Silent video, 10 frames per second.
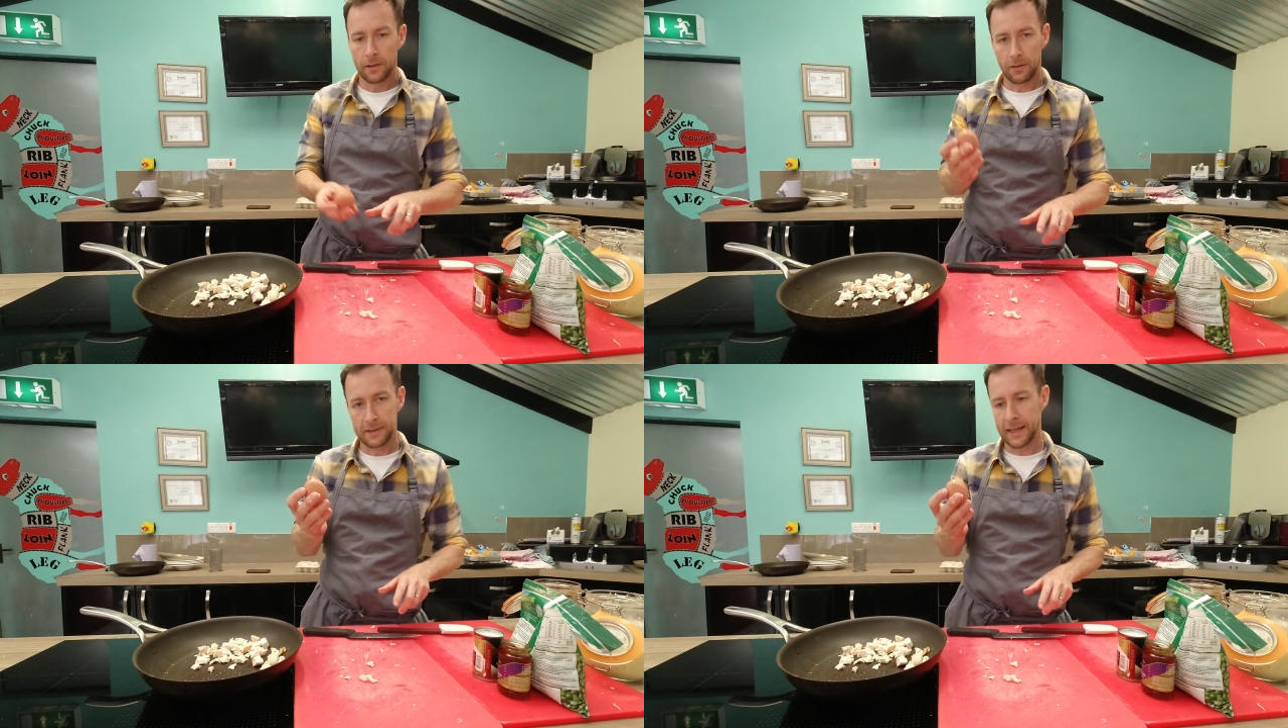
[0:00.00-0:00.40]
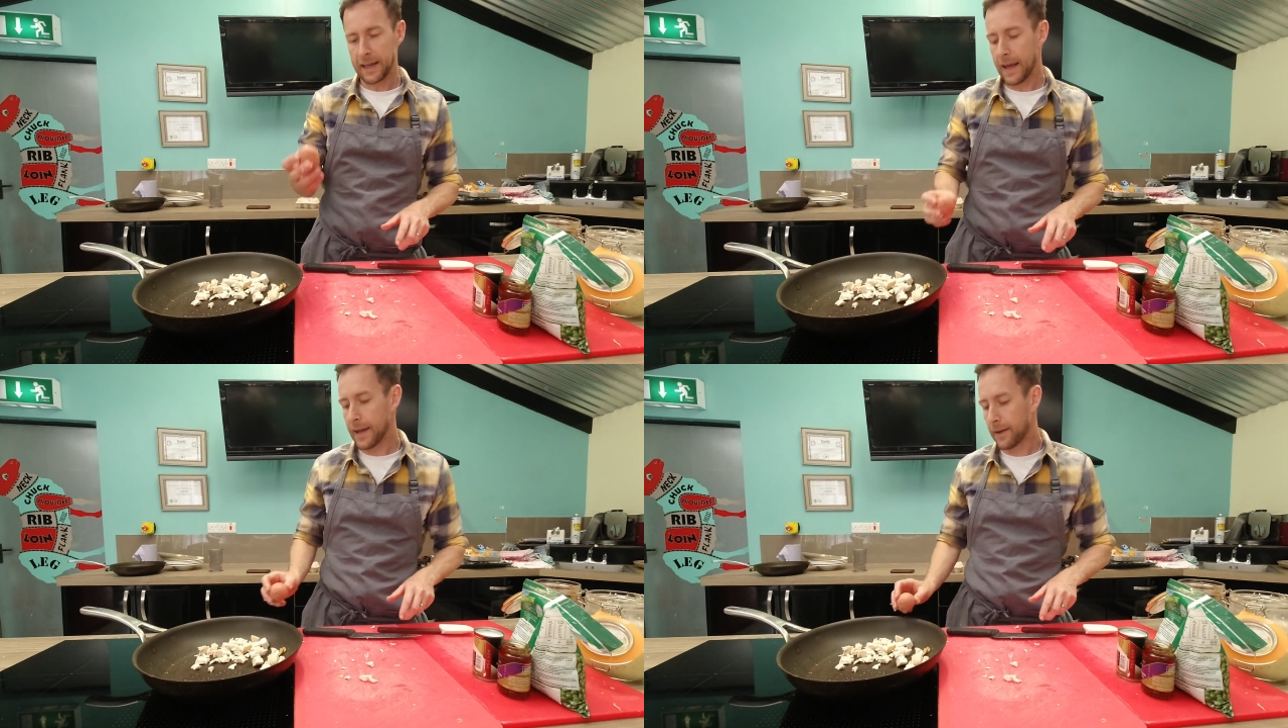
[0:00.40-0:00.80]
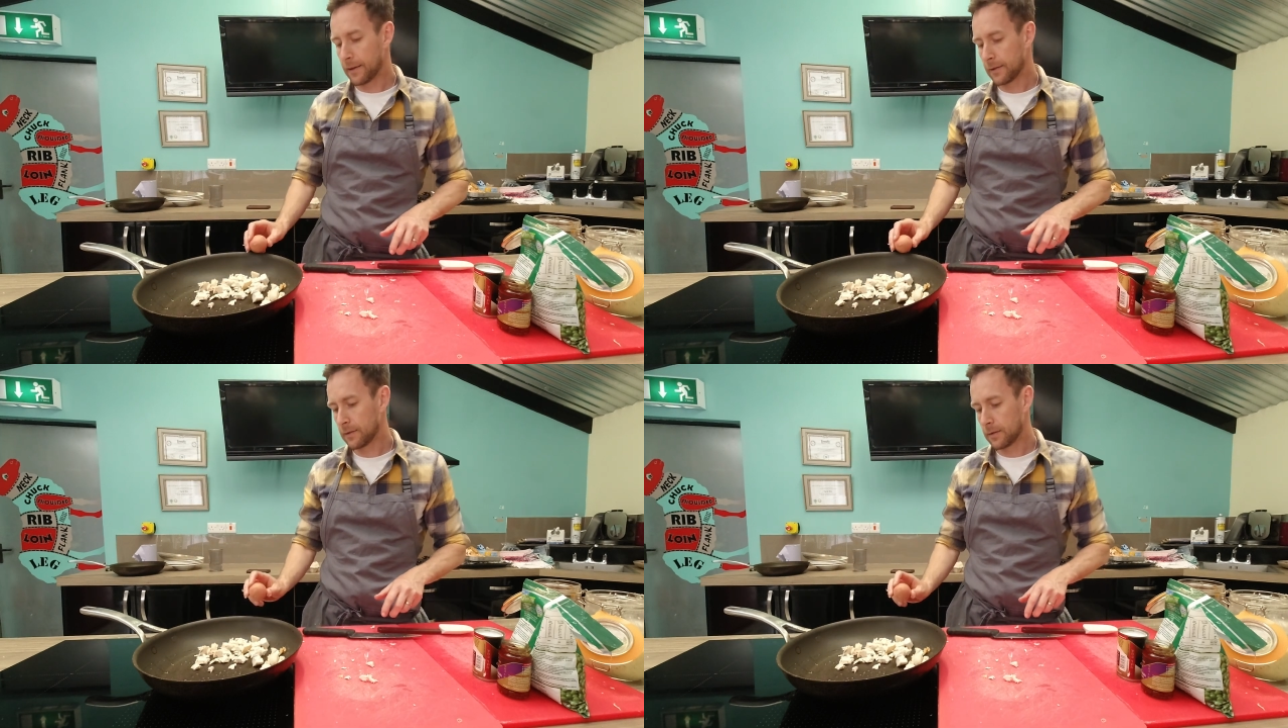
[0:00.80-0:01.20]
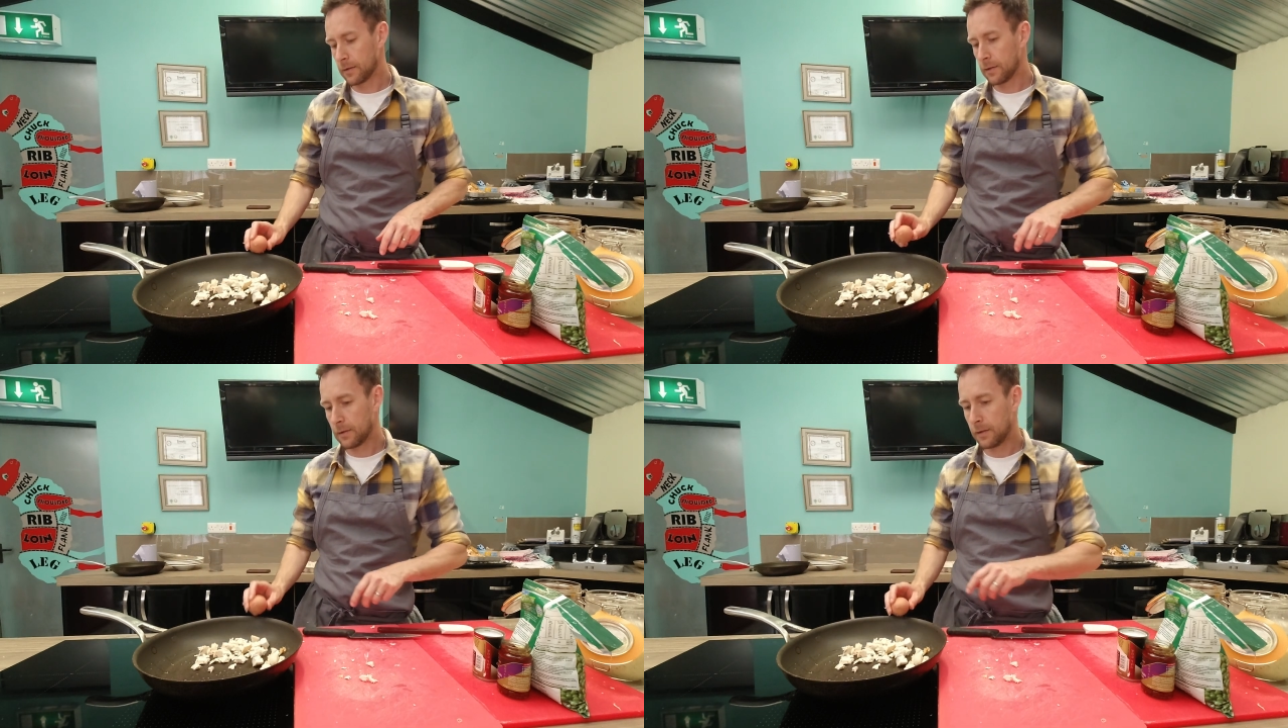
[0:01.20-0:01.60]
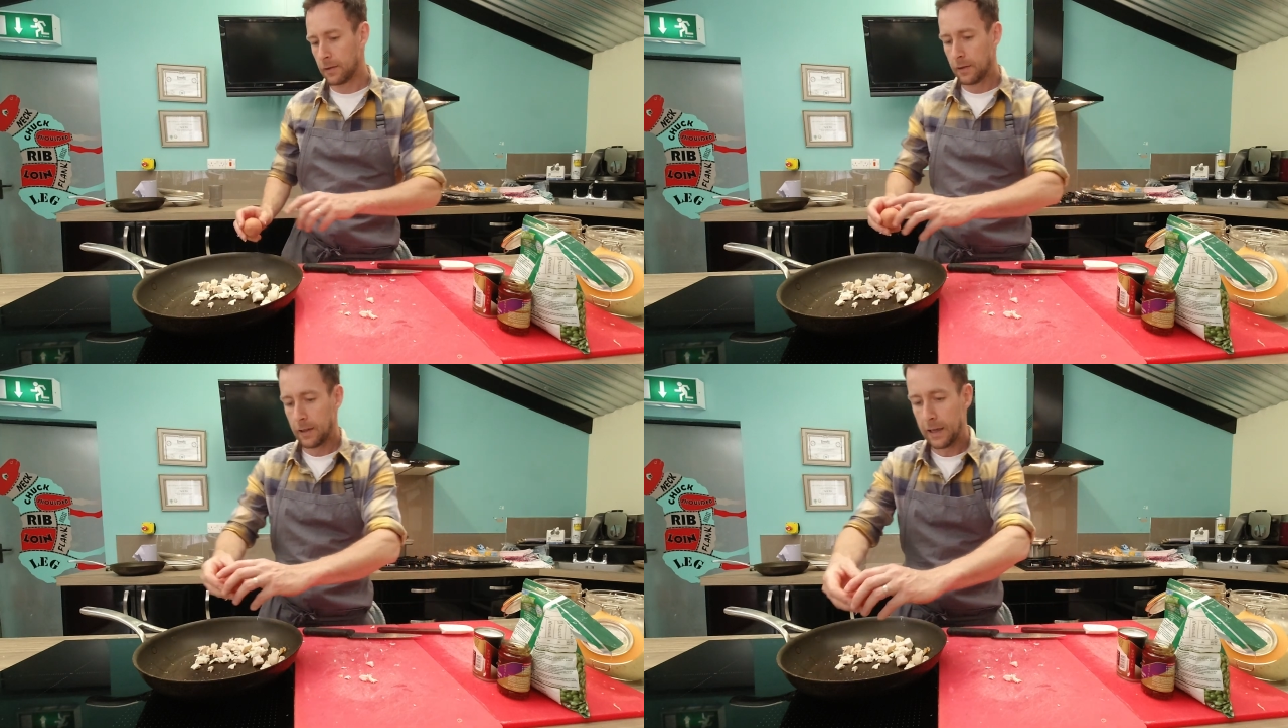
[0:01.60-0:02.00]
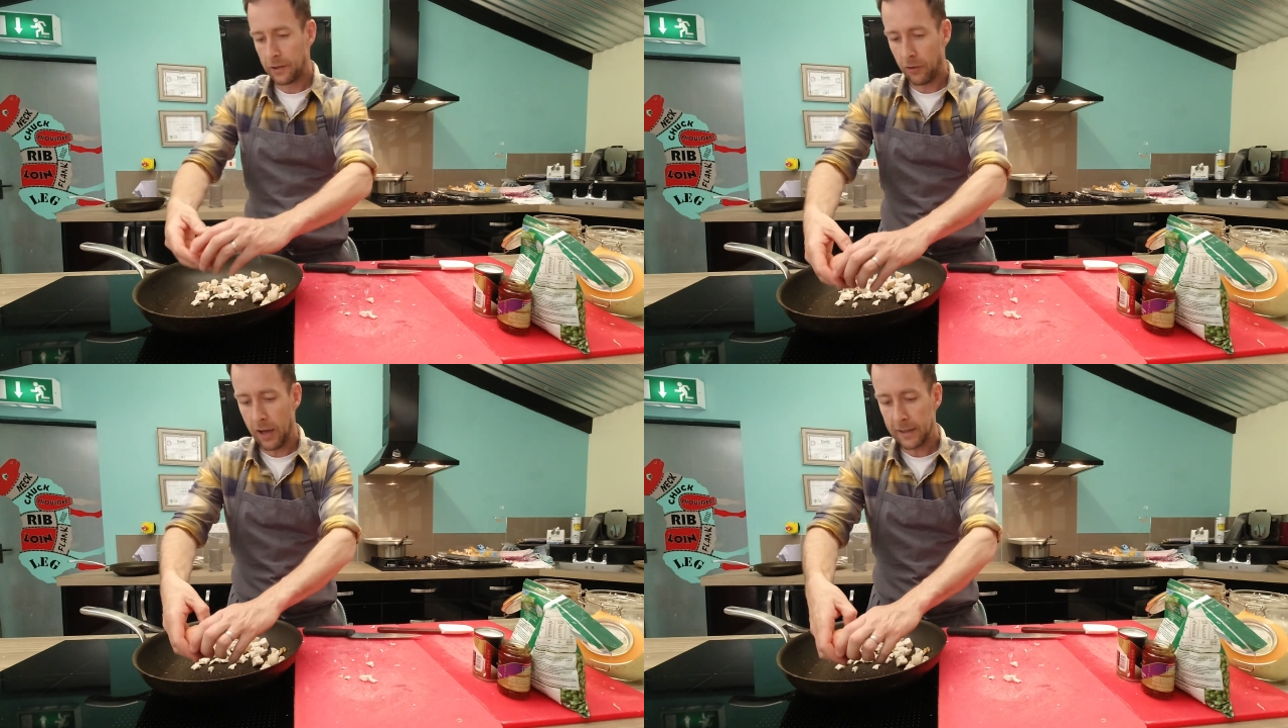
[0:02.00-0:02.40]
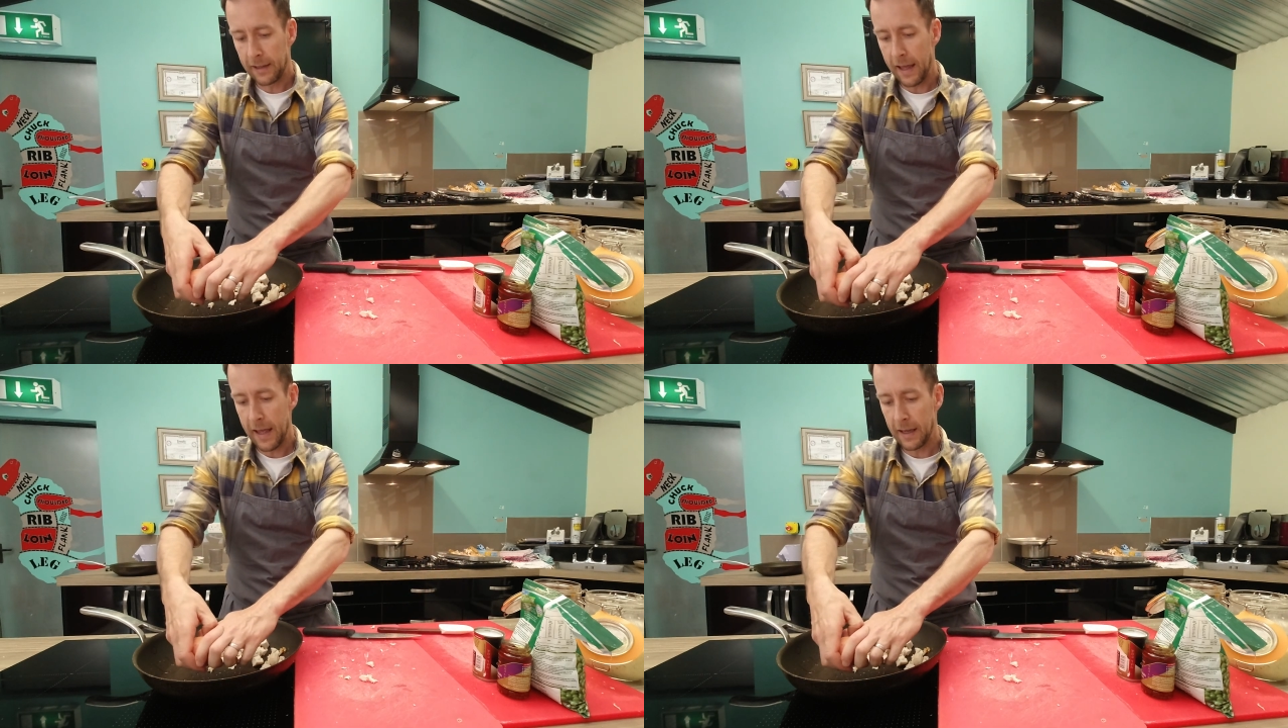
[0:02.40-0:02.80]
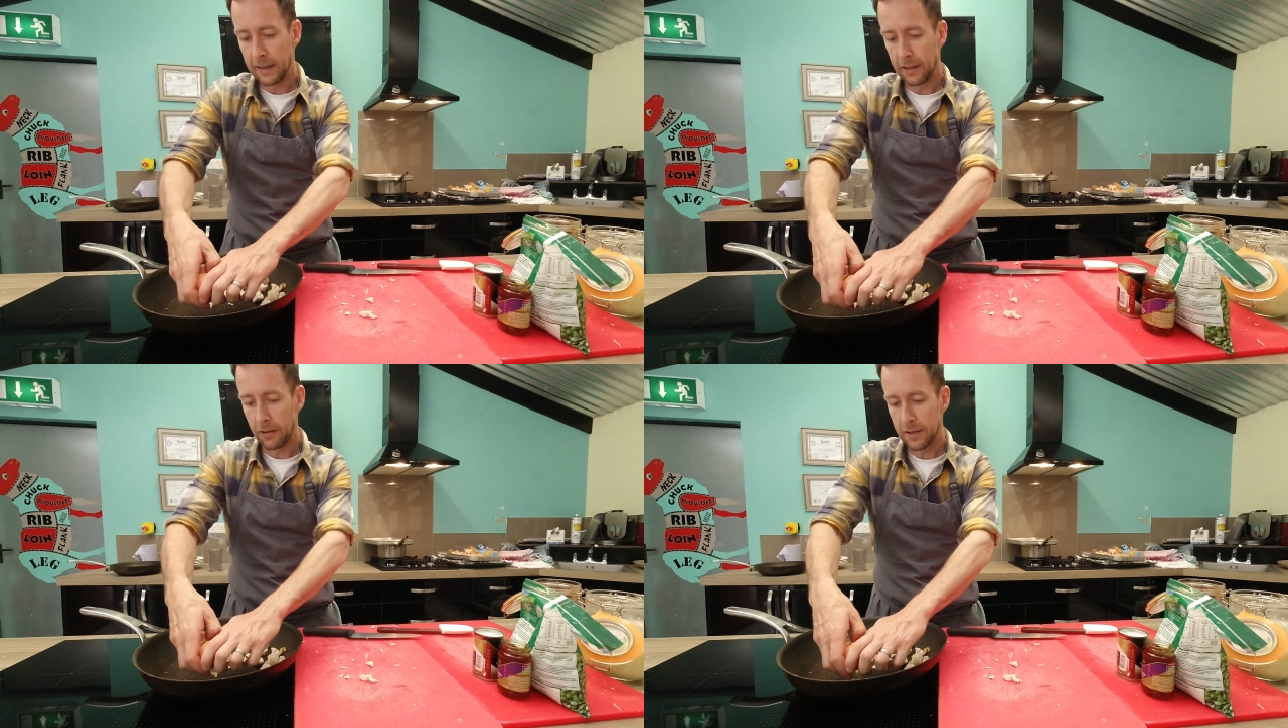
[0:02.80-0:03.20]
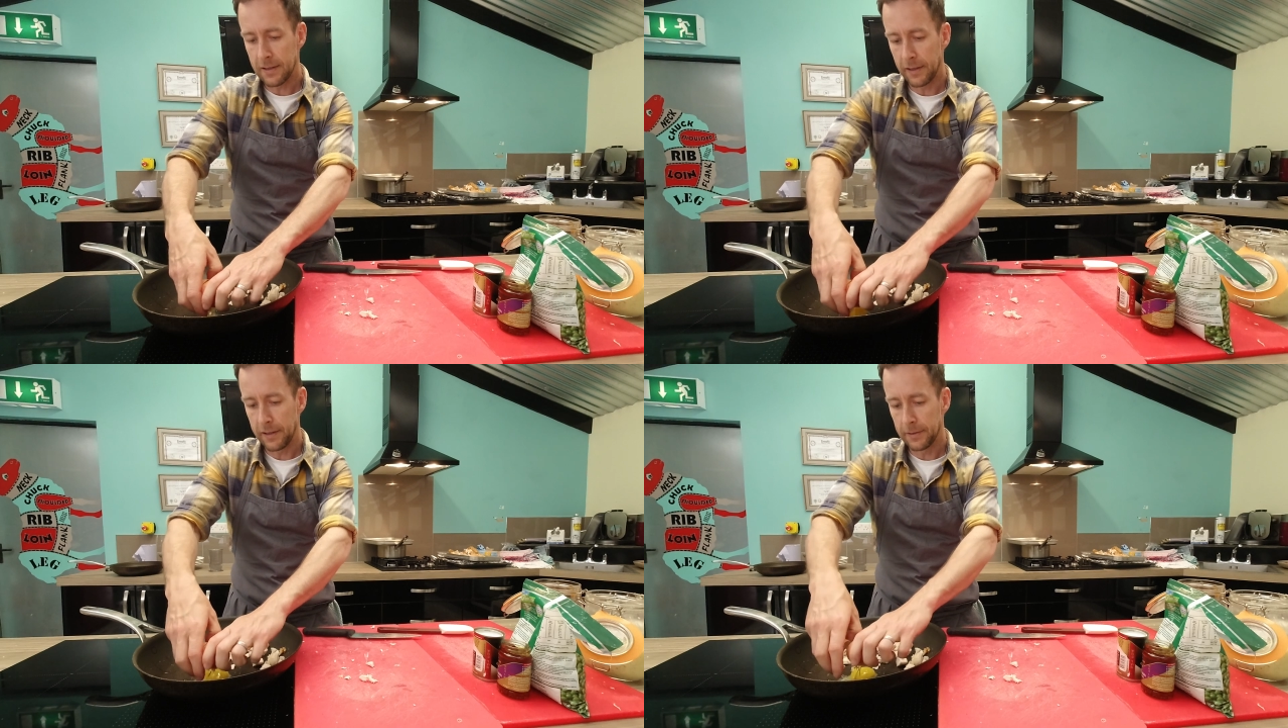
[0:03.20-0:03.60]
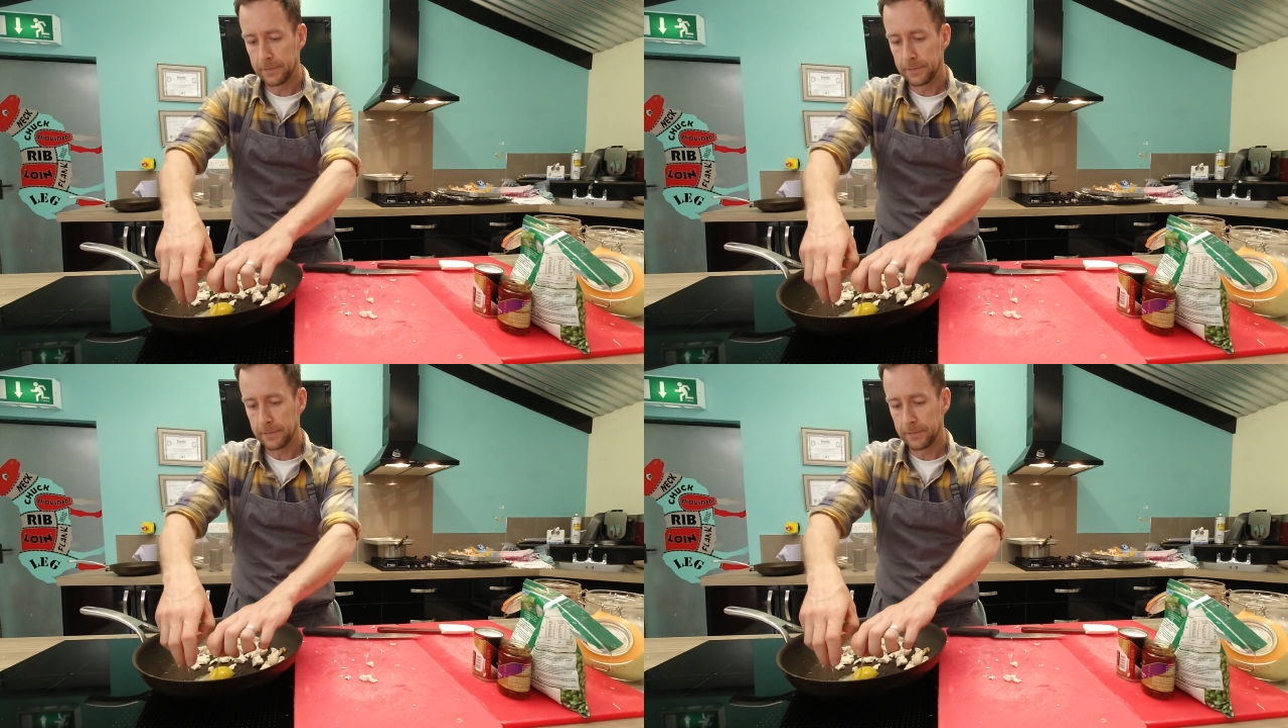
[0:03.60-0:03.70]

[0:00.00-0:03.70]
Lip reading: I'm going to take an egg and crack the egg in the other side.